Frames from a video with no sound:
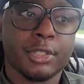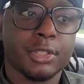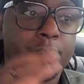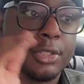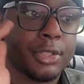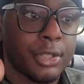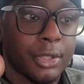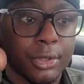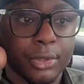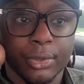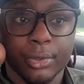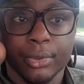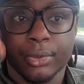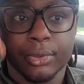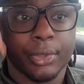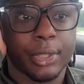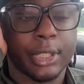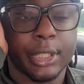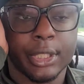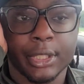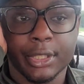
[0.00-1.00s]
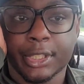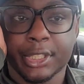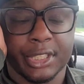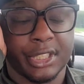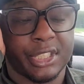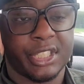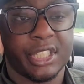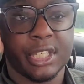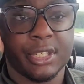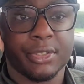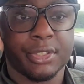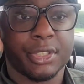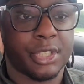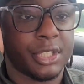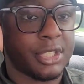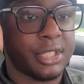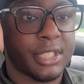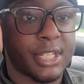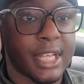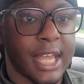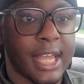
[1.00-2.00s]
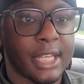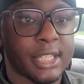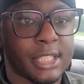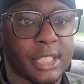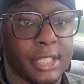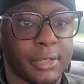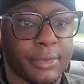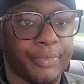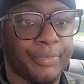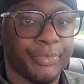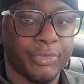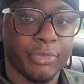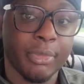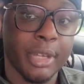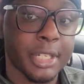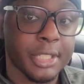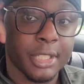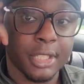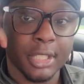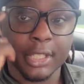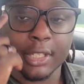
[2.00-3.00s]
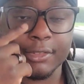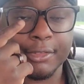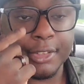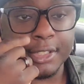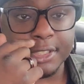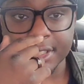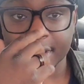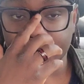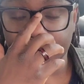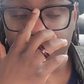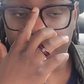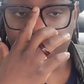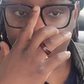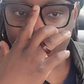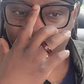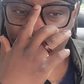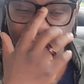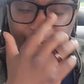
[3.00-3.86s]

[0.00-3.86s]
So it was just taxing mentally, physically.